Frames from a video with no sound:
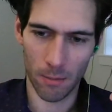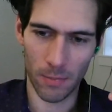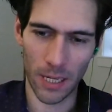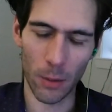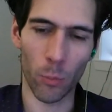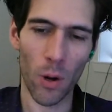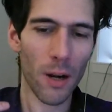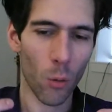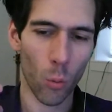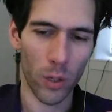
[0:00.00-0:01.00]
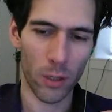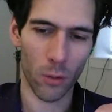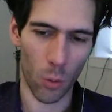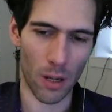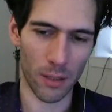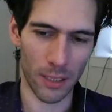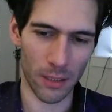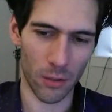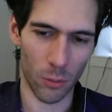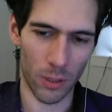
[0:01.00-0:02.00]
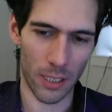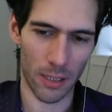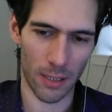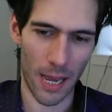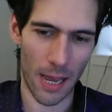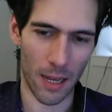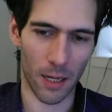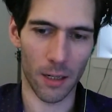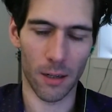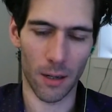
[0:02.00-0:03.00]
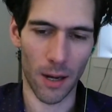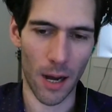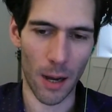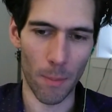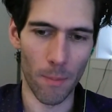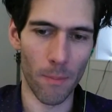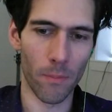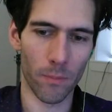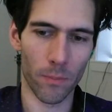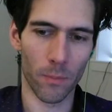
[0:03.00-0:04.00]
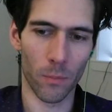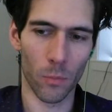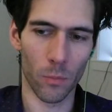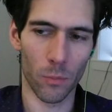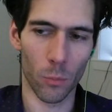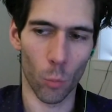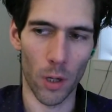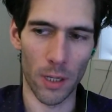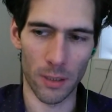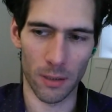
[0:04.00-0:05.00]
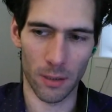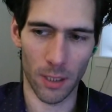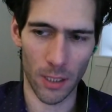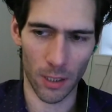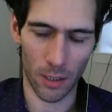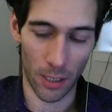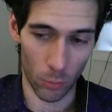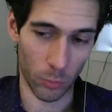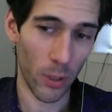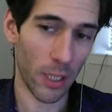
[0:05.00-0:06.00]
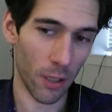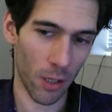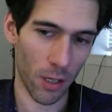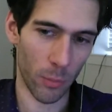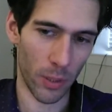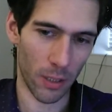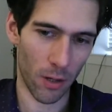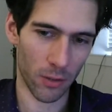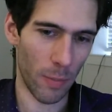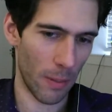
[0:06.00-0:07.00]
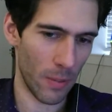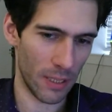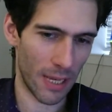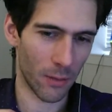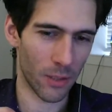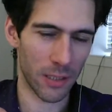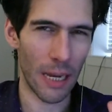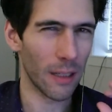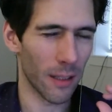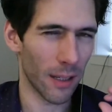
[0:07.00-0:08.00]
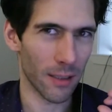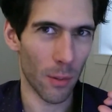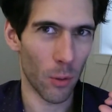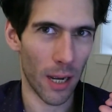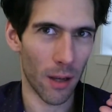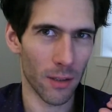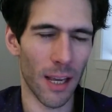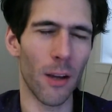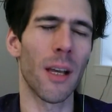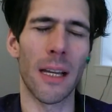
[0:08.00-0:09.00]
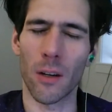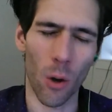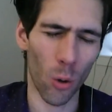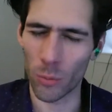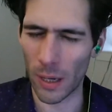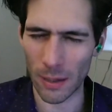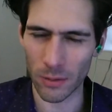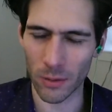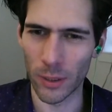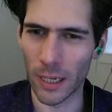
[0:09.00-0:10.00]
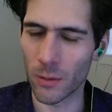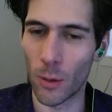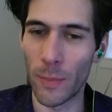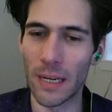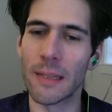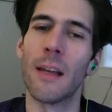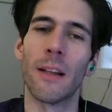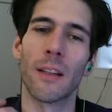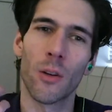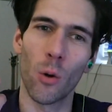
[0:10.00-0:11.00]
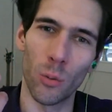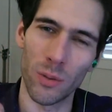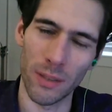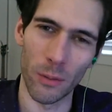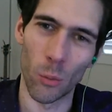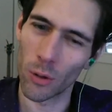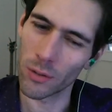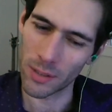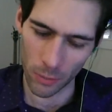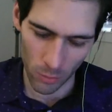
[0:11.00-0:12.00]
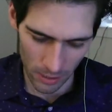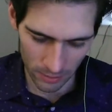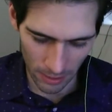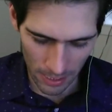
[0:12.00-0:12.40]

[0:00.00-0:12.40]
it brought a weird quality to it that it was pretty good, but it also made me sound slightly like someone else. I also had a cold while I was doing it, so it made it sound like the cold was even worse than it was.